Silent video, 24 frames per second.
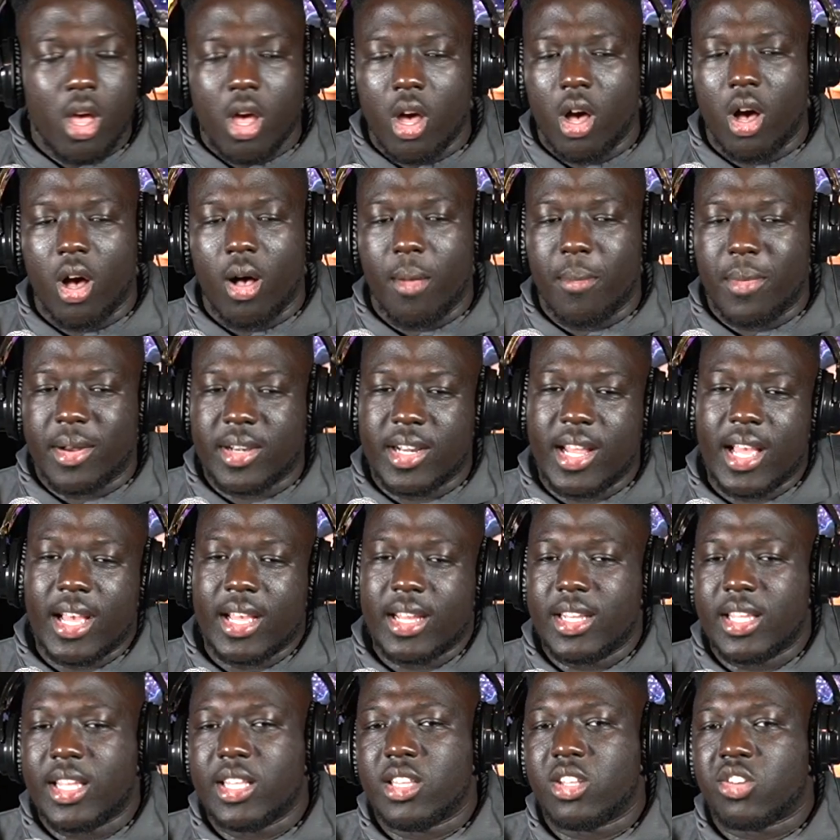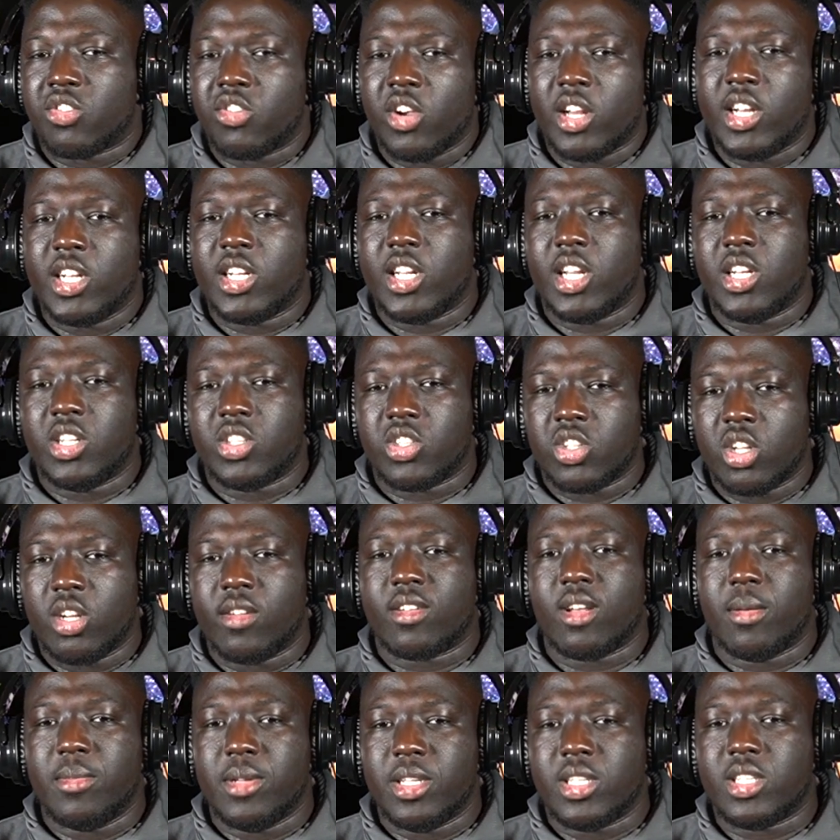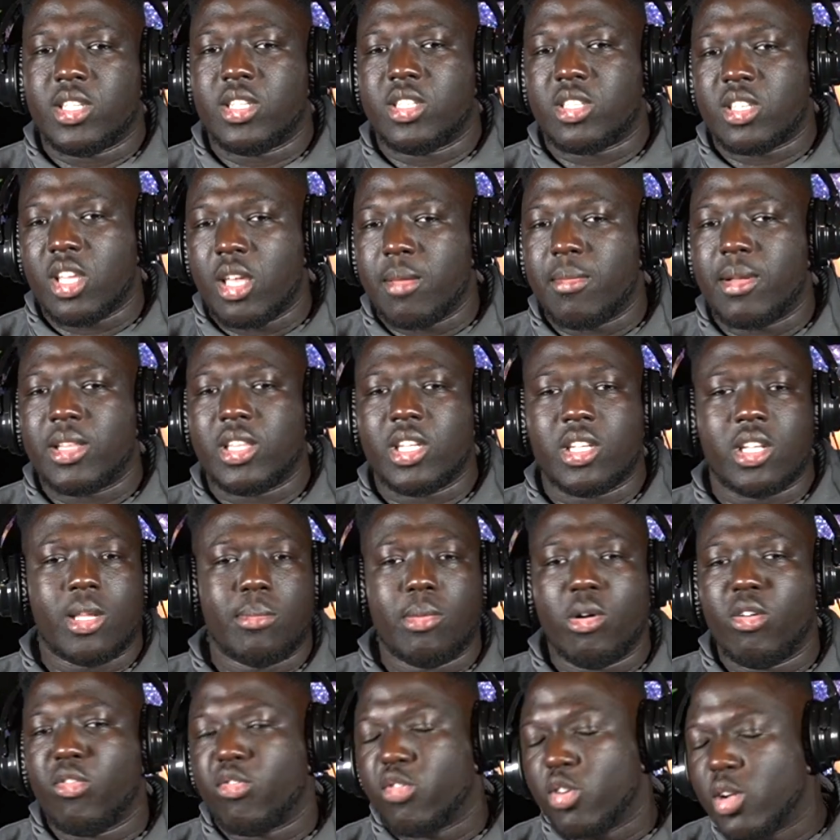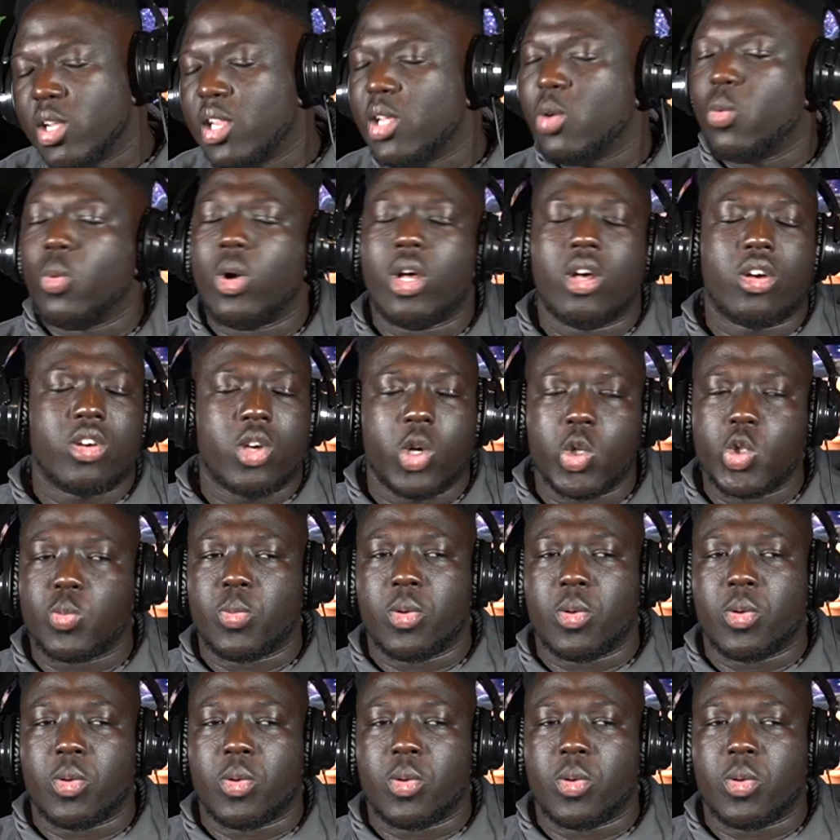are not going to get the credit they deserve coming into this game. I think they're both really well-coached